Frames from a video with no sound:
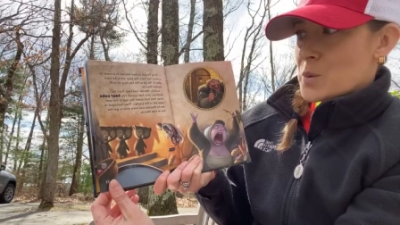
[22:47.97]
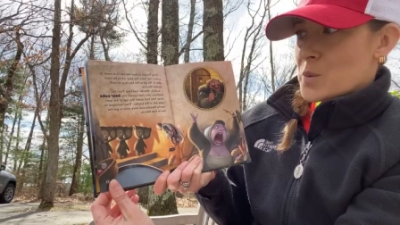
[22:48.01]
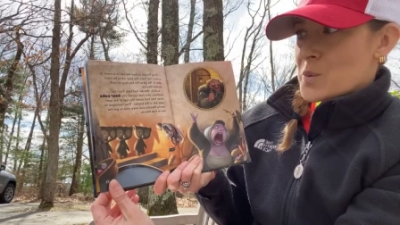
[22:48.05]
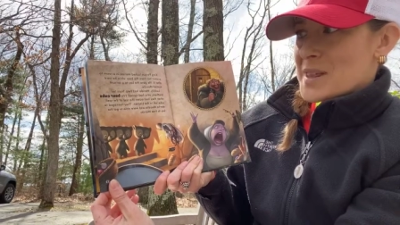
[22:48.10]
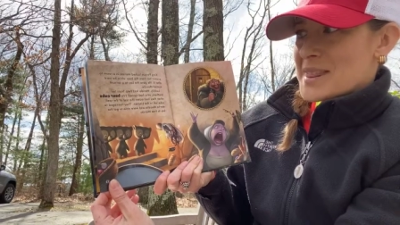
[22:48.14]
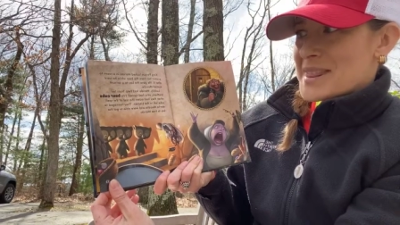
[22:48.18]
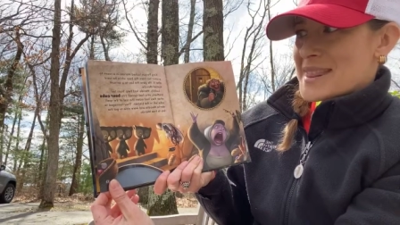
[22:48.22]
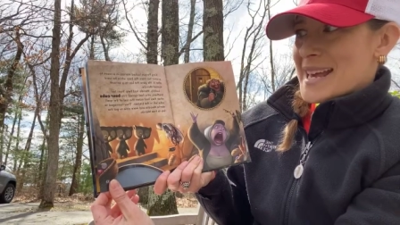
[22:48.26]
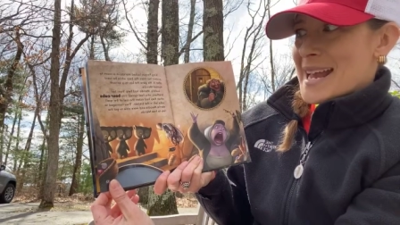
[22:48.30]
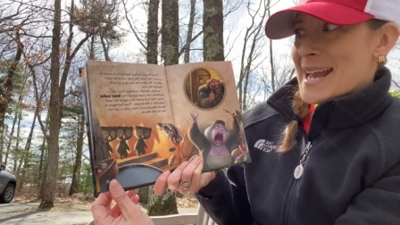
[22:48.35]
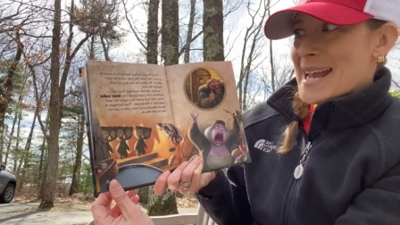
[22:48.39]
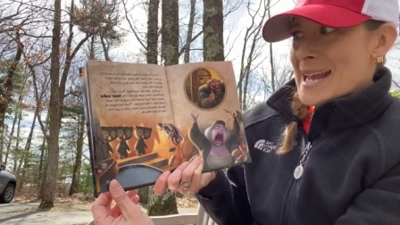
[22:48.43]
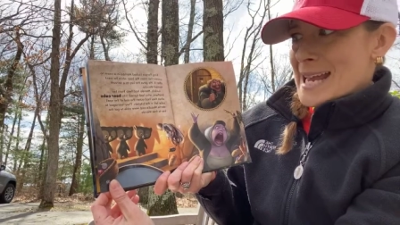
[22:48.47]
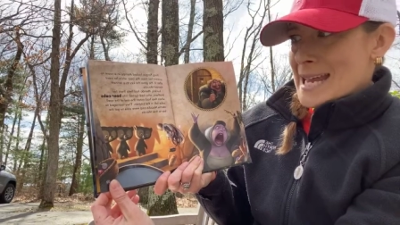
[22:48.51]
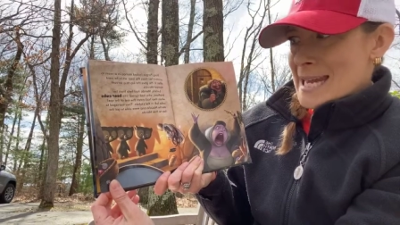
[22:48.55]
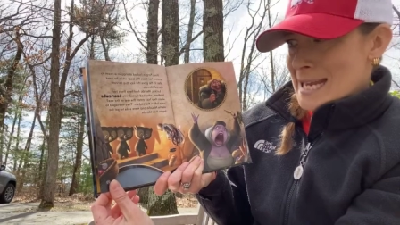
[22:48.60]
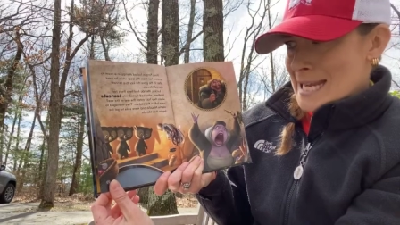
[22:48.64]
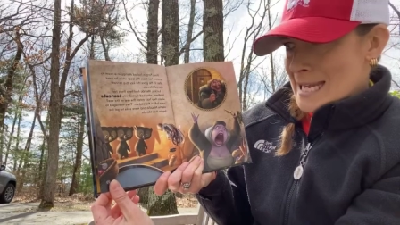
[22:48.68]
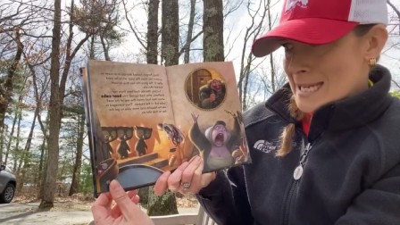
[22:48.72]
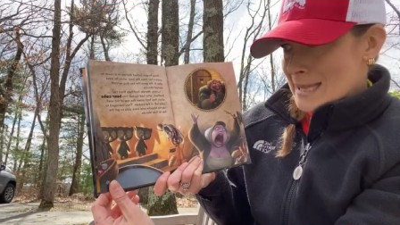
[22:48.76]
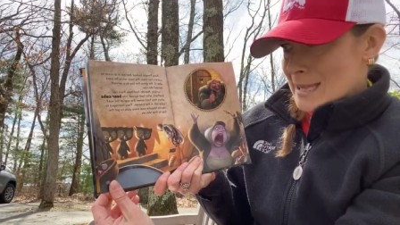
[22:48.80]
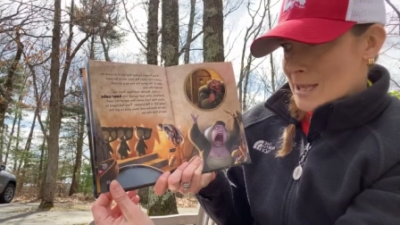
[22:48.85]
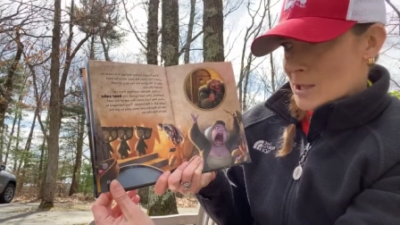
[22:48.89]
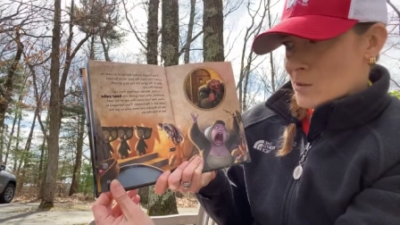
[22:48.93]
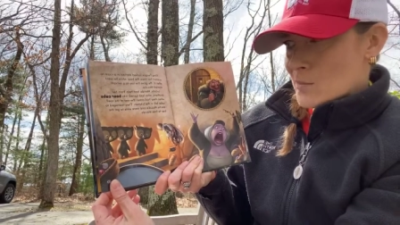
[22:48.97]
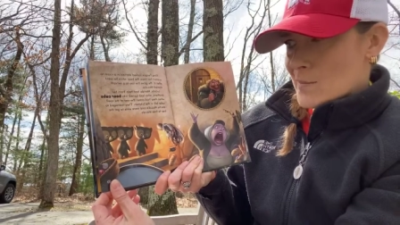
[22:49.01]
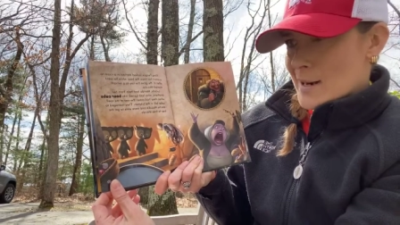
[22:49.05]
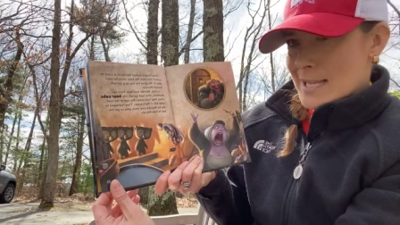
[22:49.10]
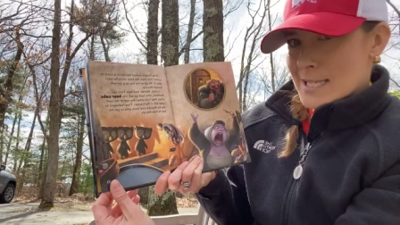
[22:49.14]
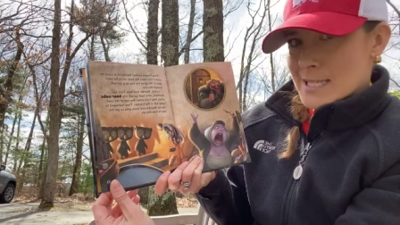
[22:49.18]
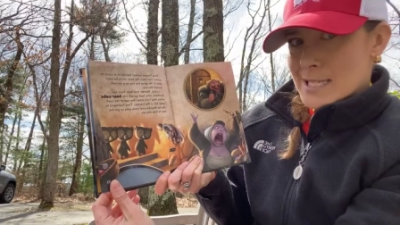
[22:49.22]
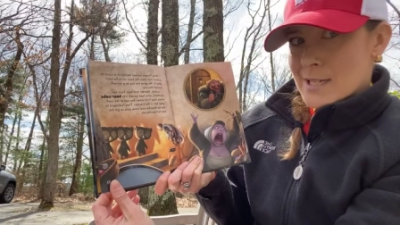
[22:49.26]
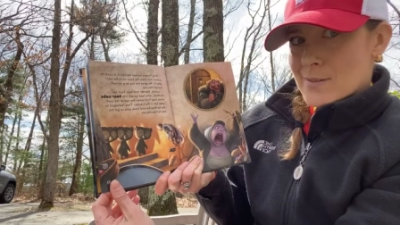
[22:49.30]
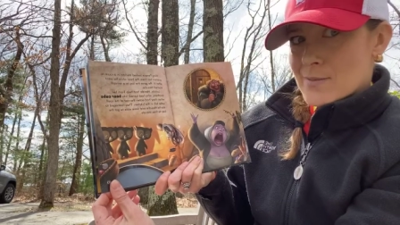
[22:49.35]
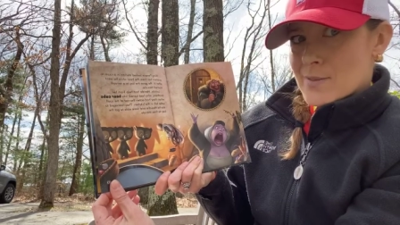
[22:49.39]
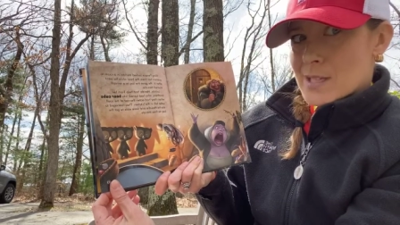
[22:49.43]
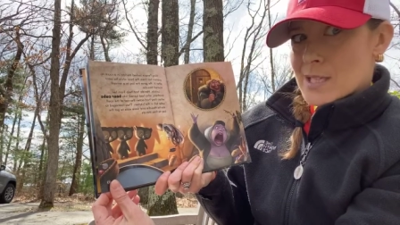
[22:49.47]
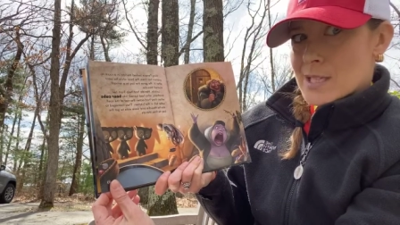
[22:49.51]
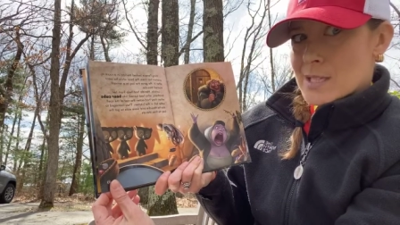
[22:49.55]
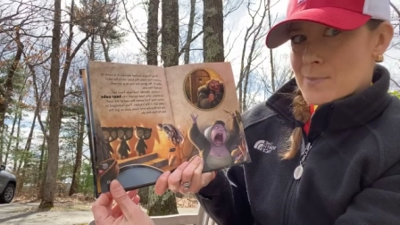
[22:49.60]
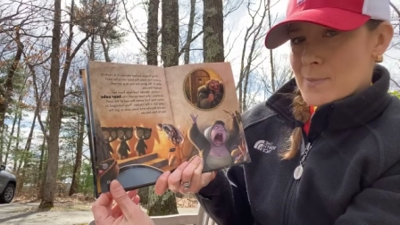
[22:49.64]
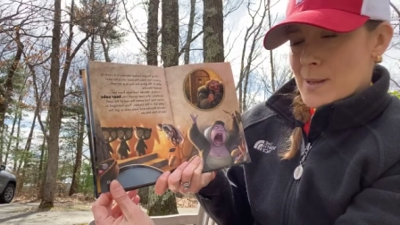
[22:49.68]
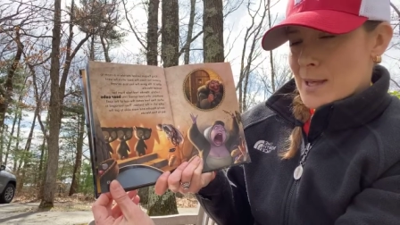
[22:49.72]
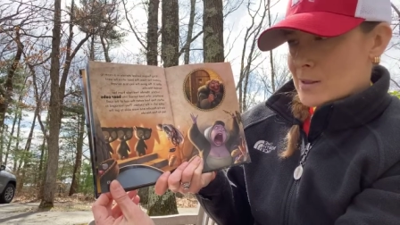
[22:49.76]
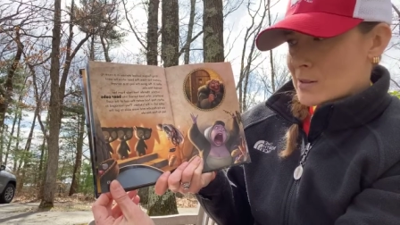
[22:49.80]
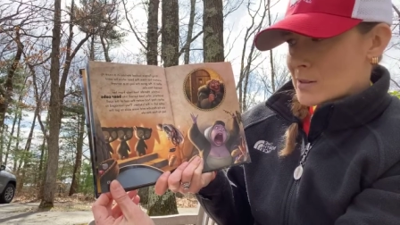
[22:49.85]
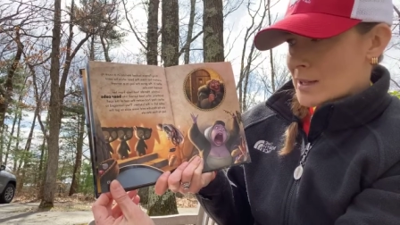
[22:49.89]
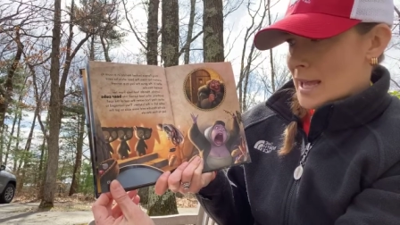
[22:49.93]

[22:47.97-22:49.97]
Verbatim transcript: when they had eaten the rest of the spell